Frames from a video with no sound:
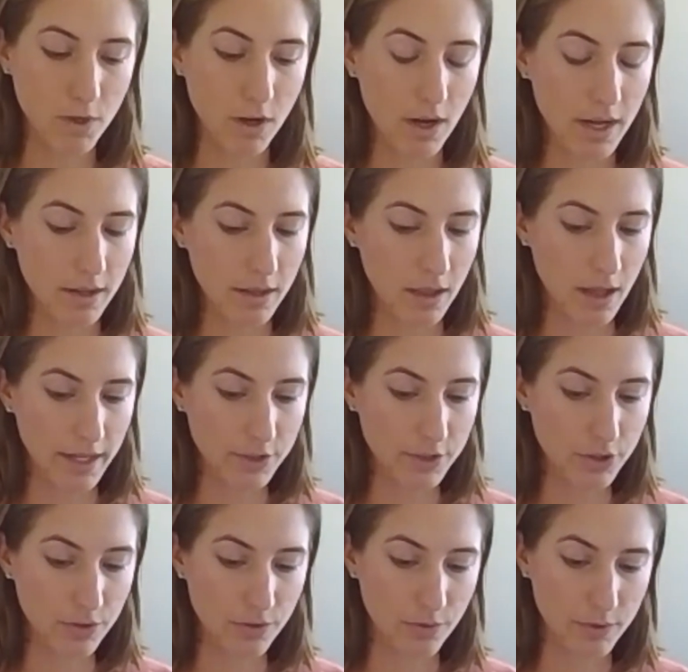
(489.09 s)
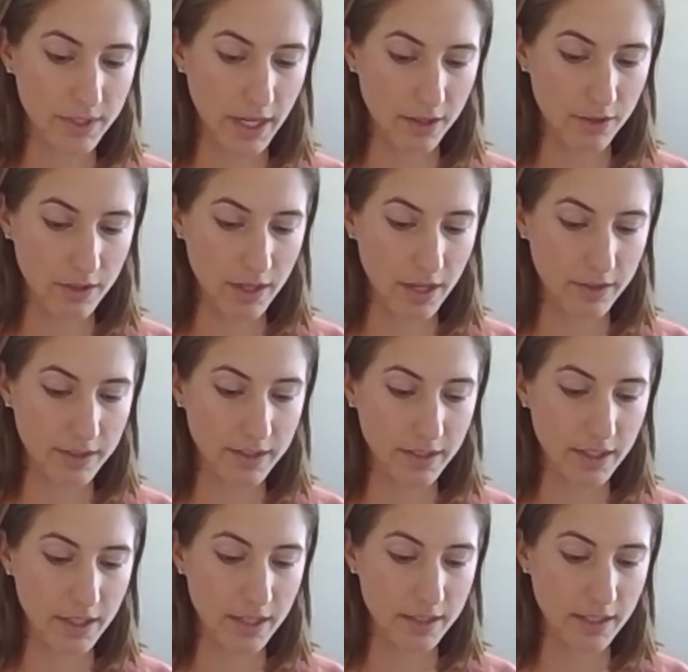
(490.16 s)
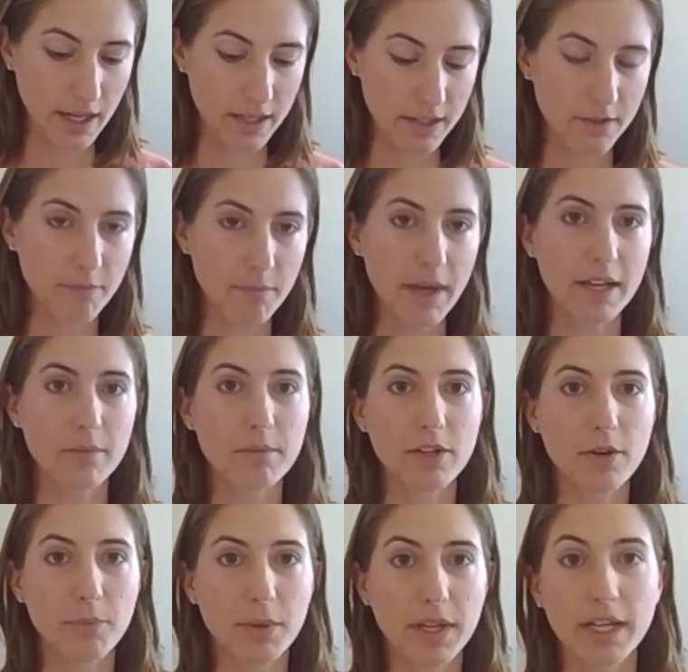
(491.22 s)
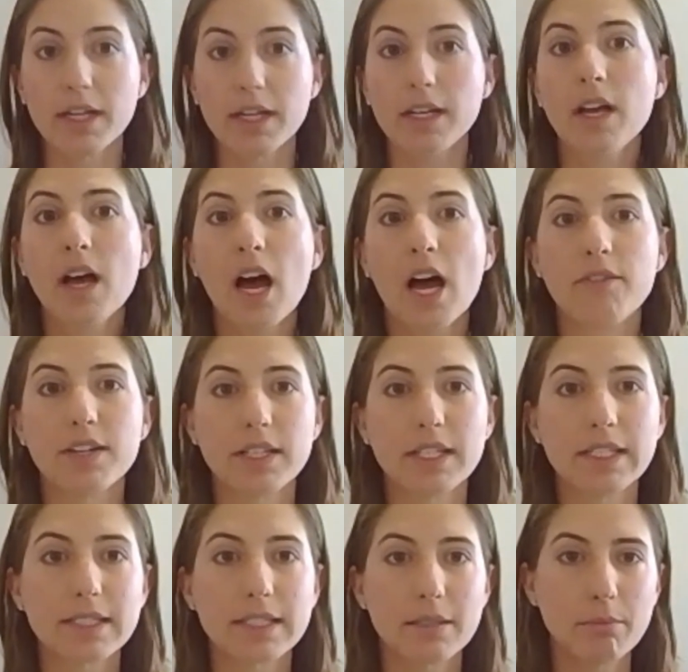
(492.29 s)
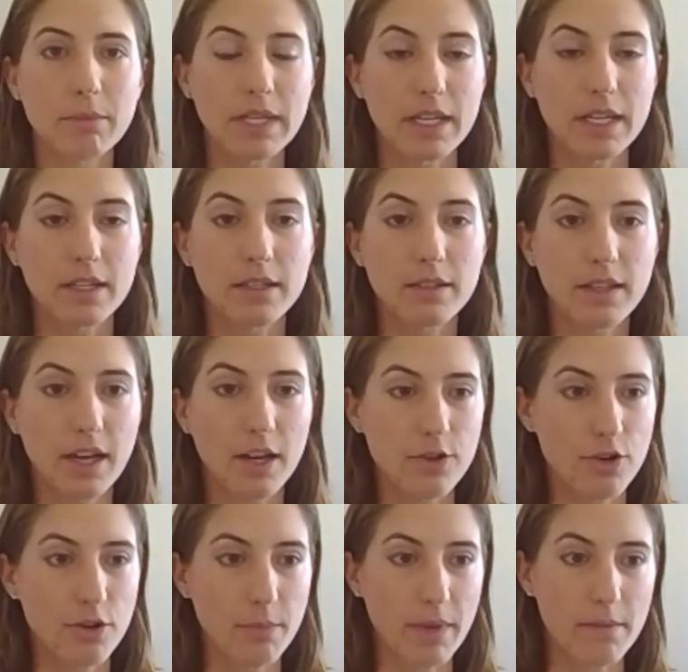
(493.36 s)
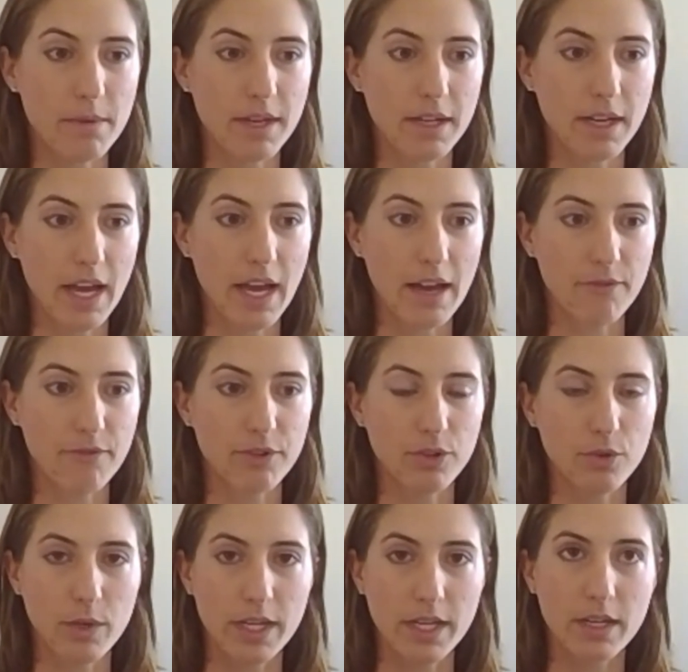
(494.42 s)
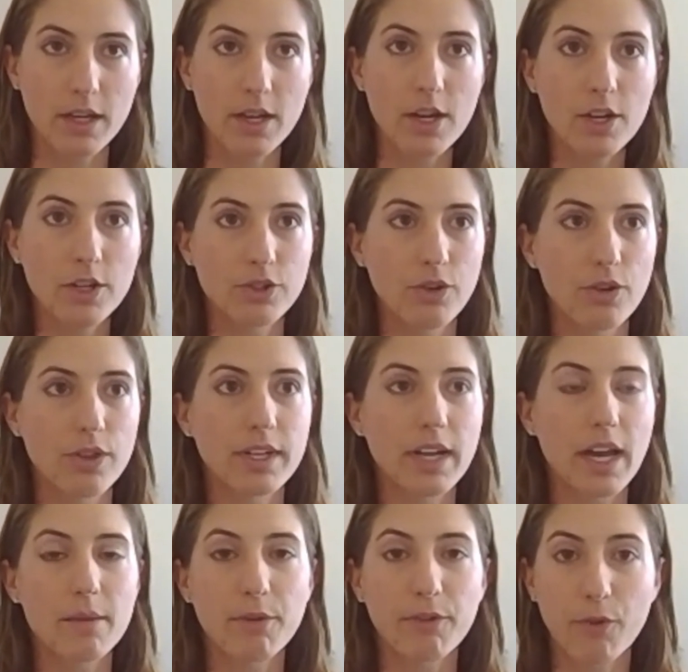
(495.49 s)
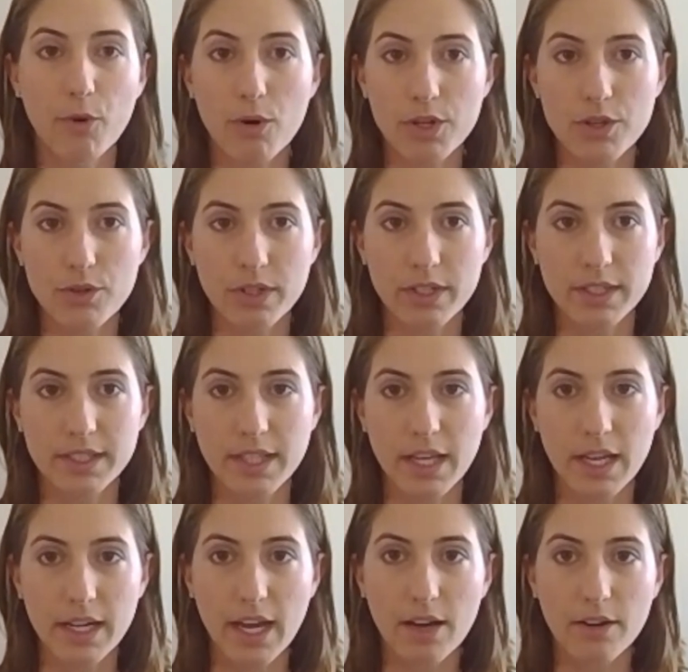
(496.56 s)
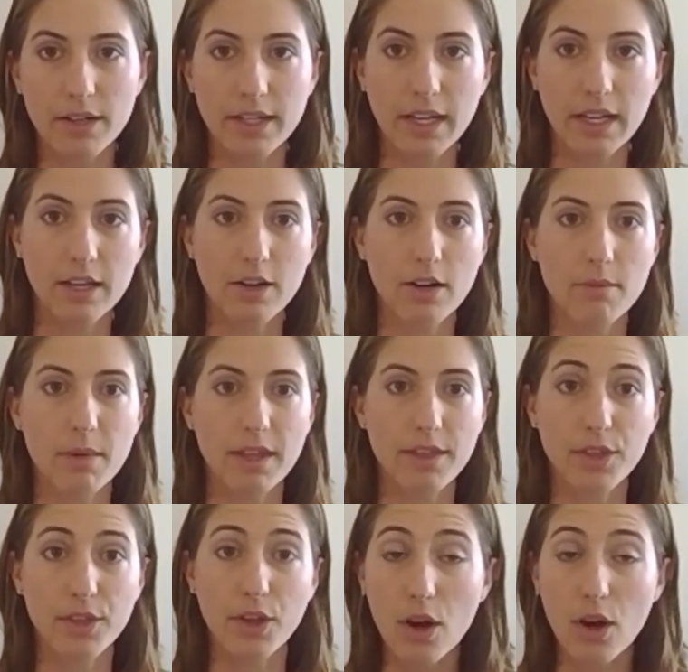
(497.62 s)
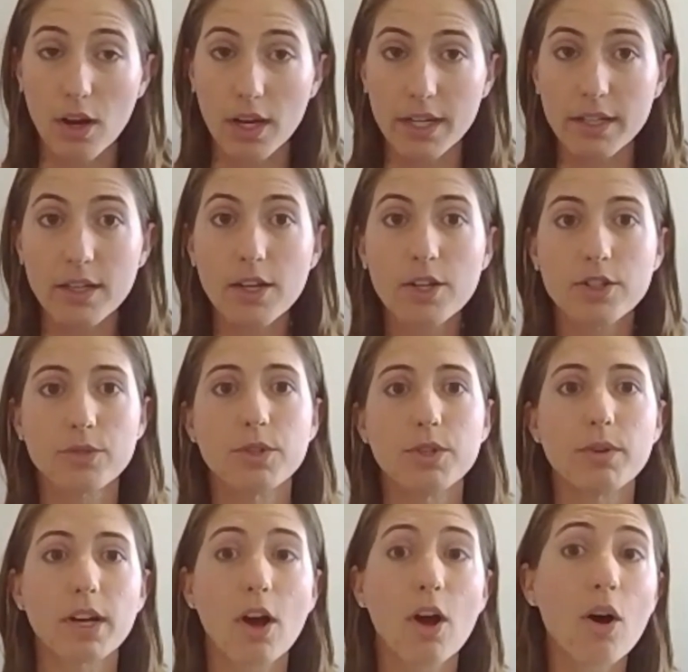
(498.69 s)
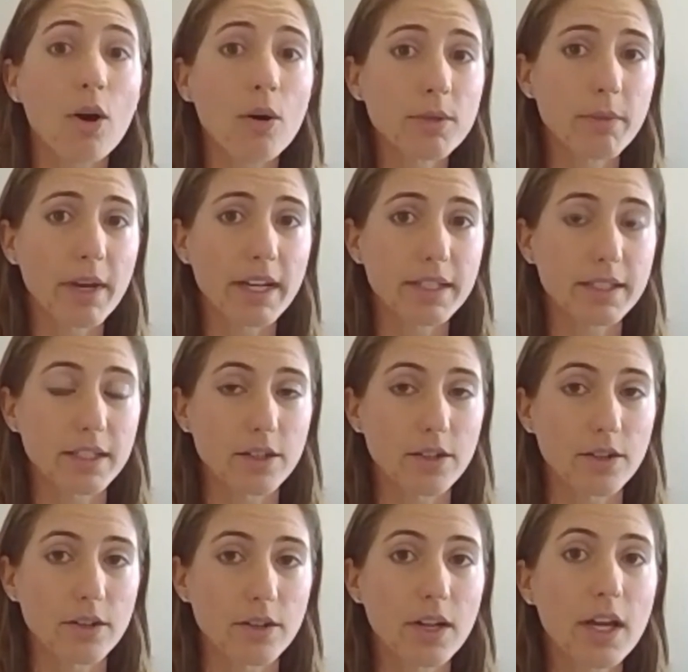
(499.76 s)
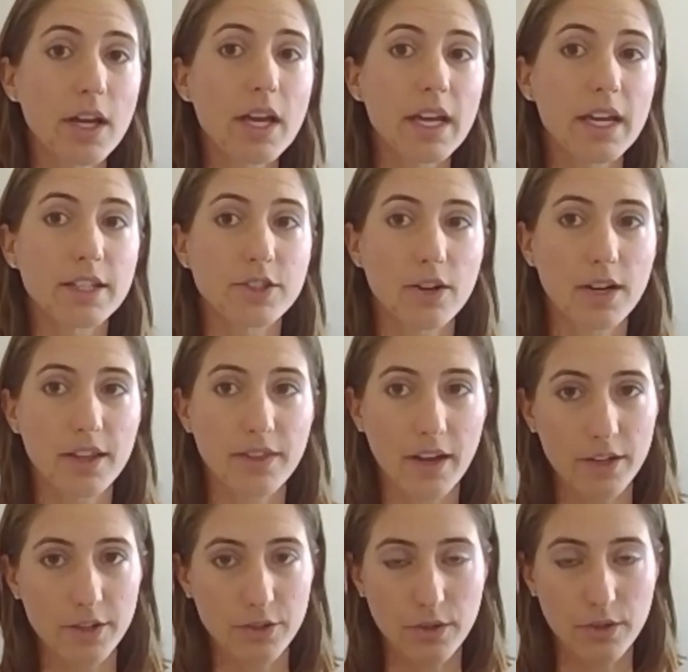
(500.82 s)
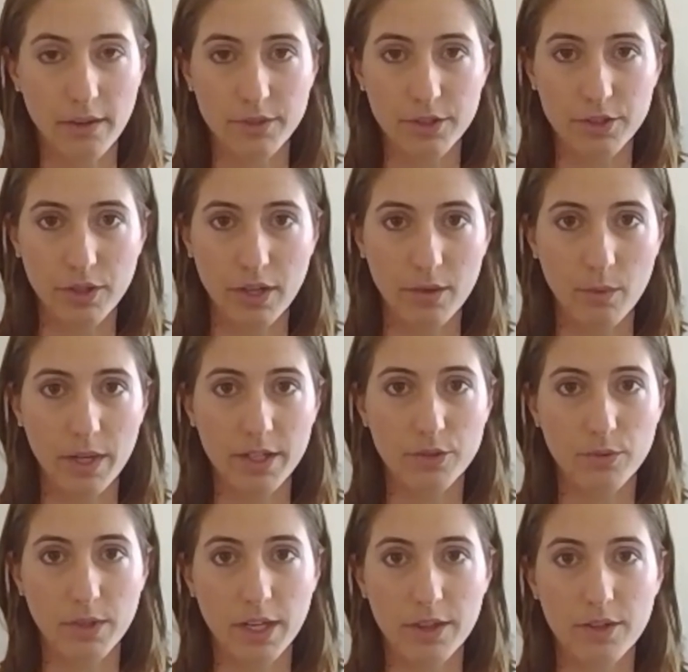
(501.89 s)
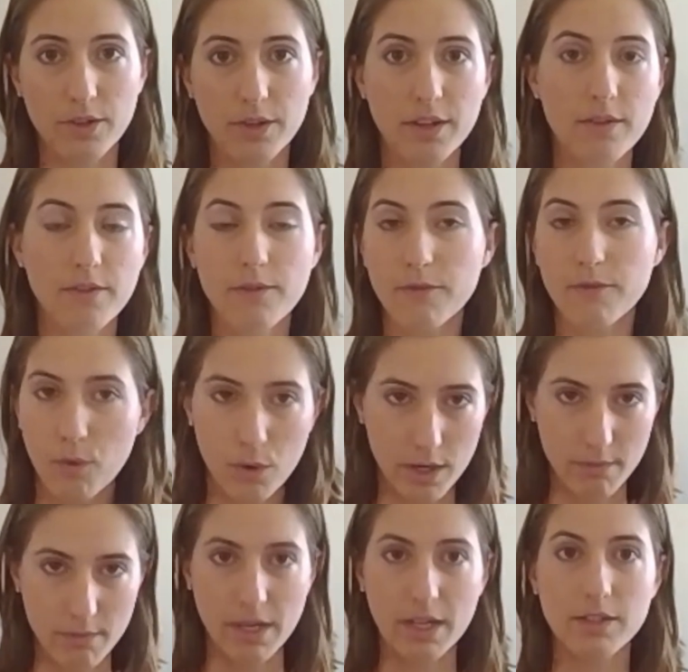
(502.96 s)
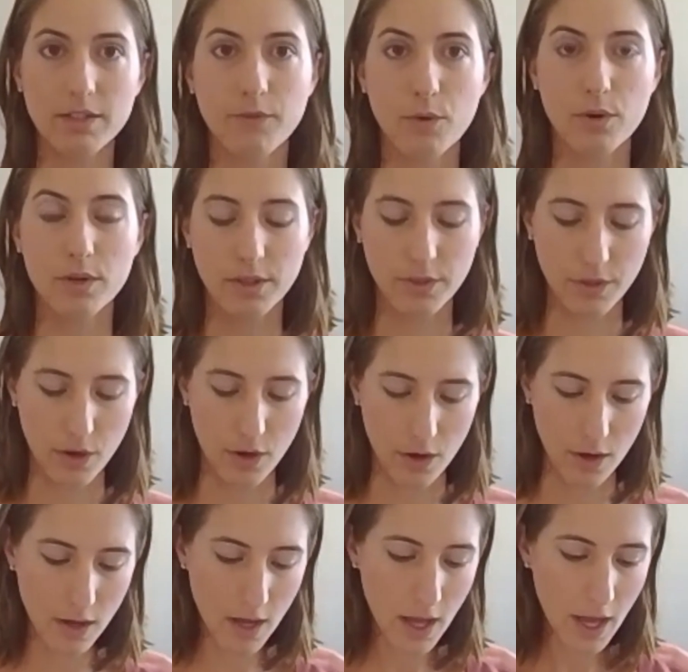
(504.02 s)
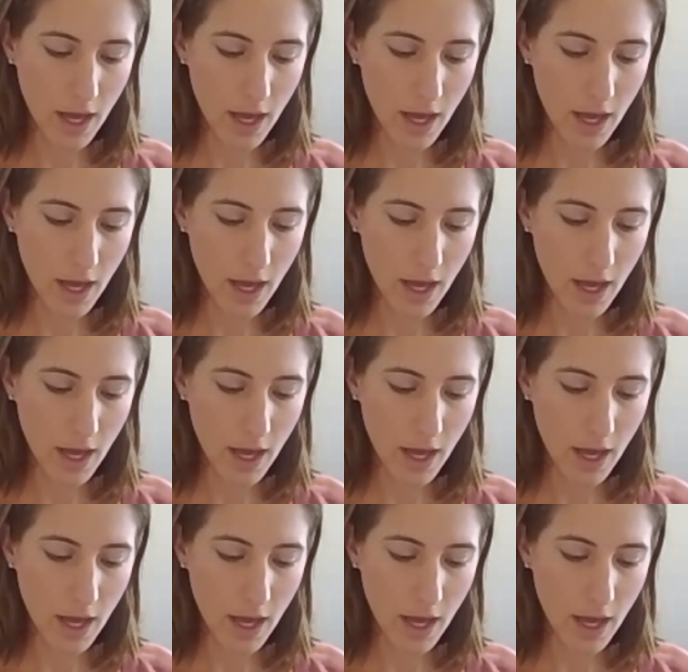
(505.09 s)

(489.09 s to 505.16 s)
I like to, Tyler and I on Sundays, kind of make a meal plan of at least the meat that you're maybe going to have for the week. So the night before, you can set it out and it can already be thawed. So when you get home to make dinner, it's already thawed. You don't have to try to wait 20, 30, 40 minutes for it to thaw.